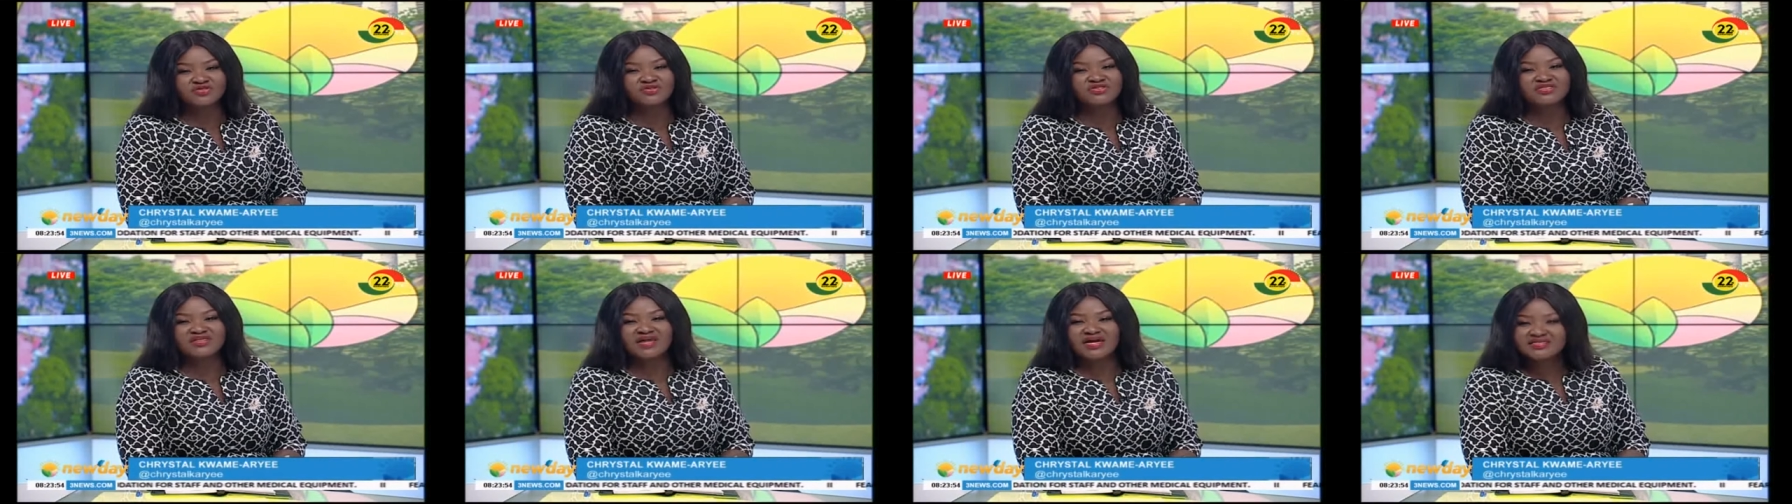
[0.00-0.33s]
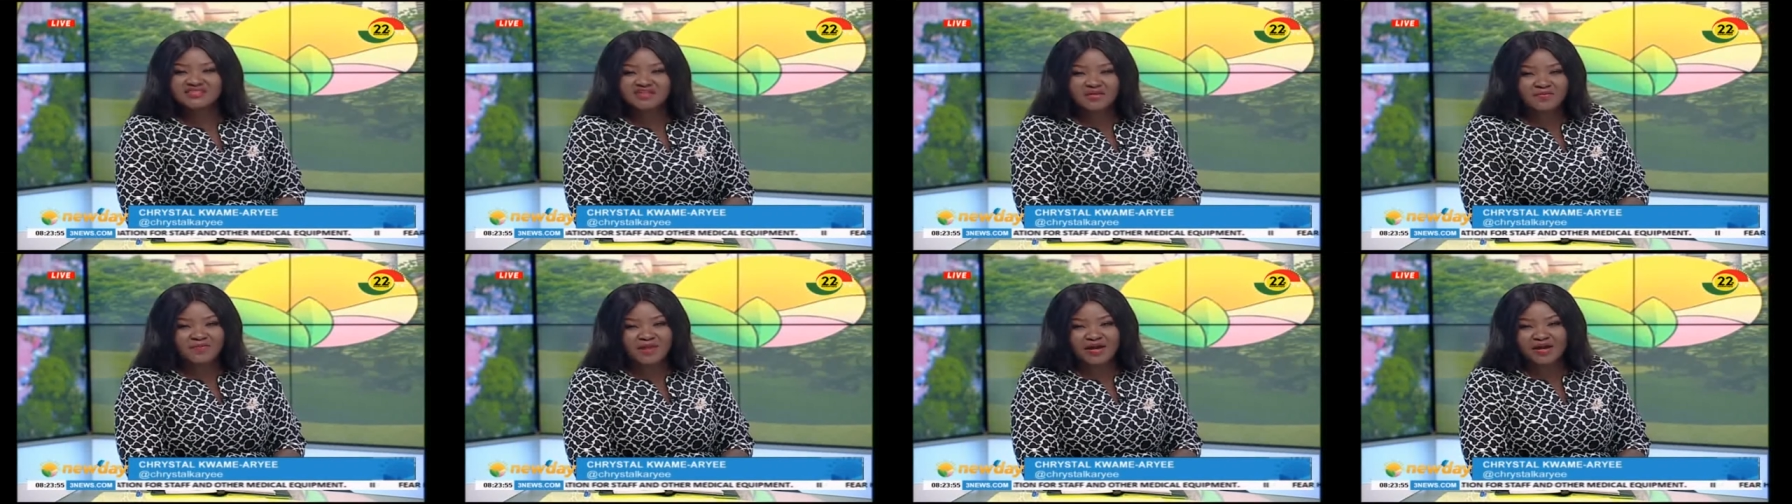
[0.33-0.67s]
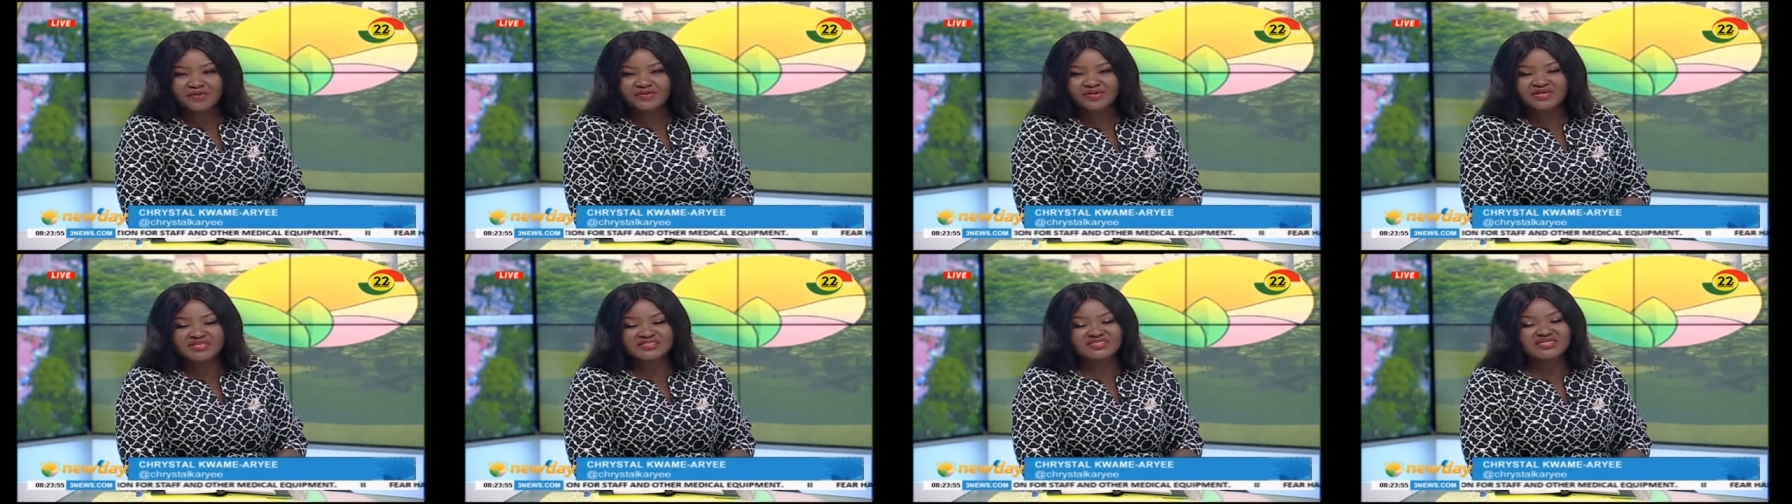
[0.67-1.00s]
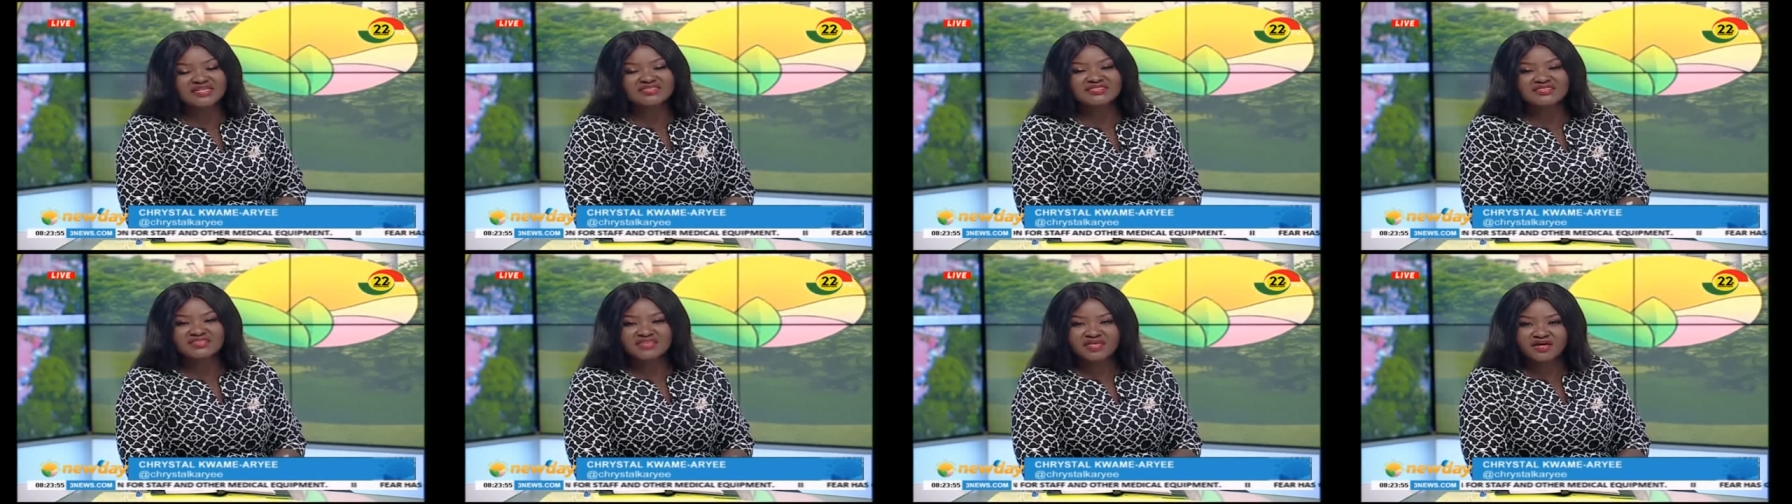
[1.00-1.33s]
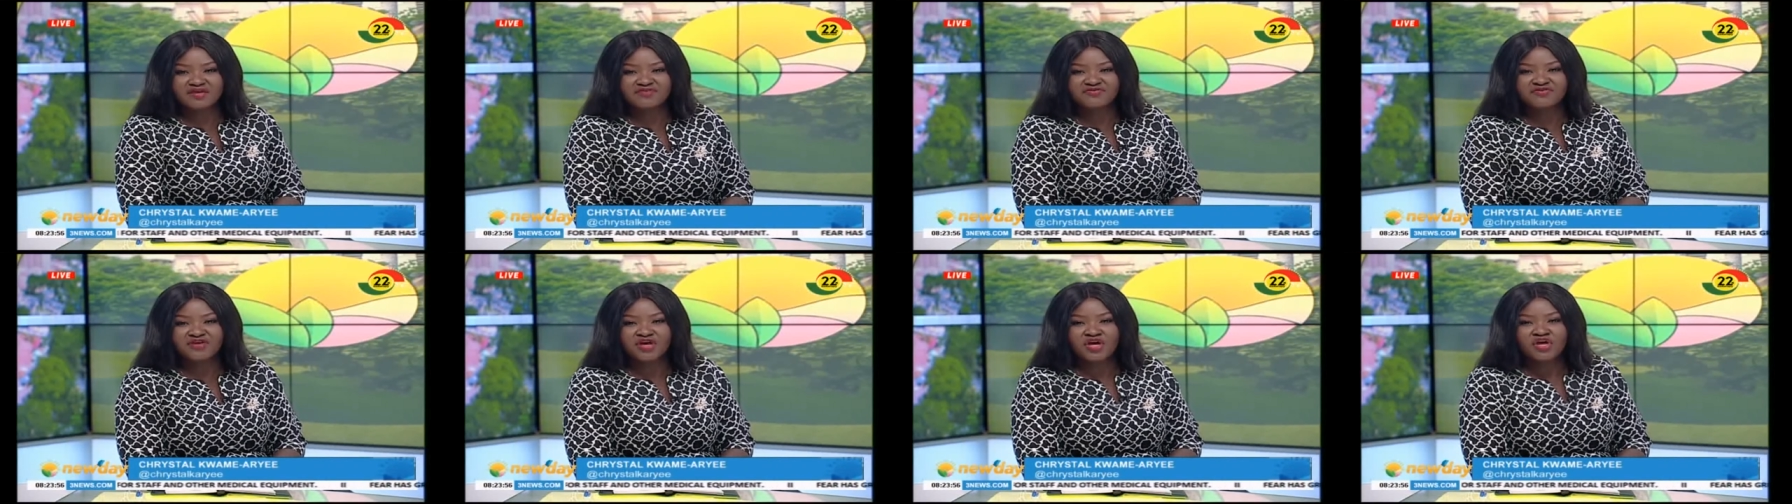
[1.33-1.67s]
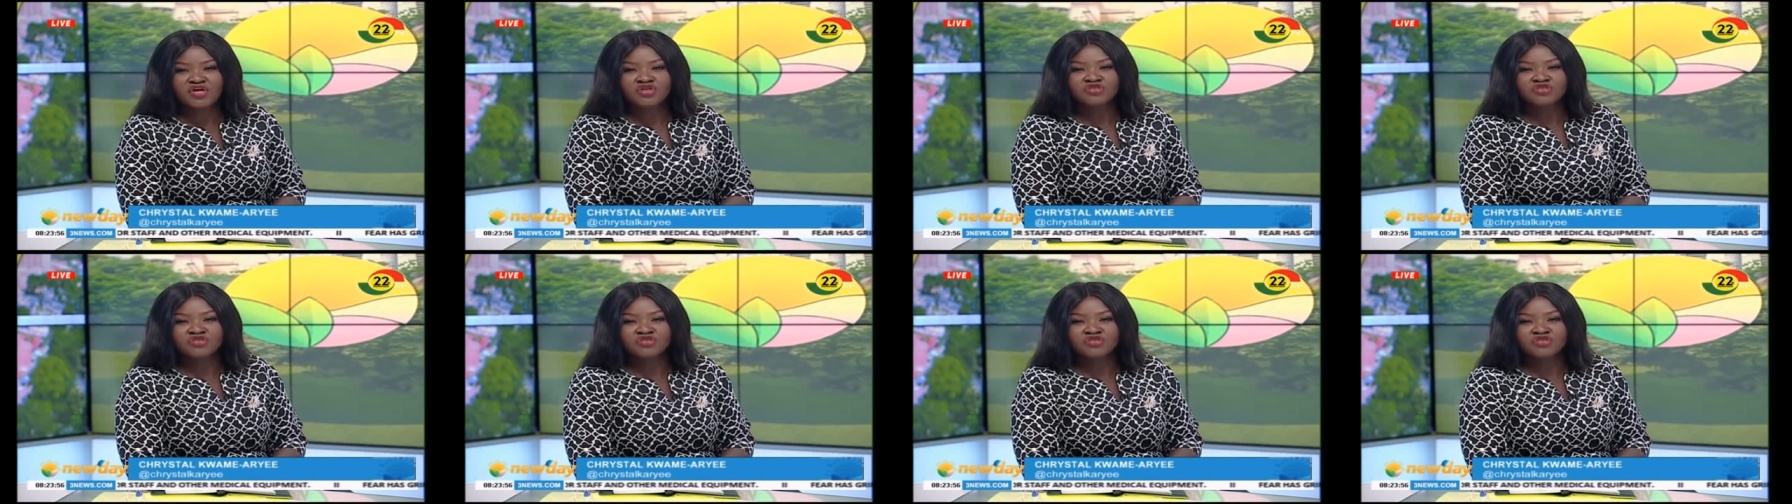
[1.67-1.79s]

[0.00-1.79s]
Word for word: societal barriers that serve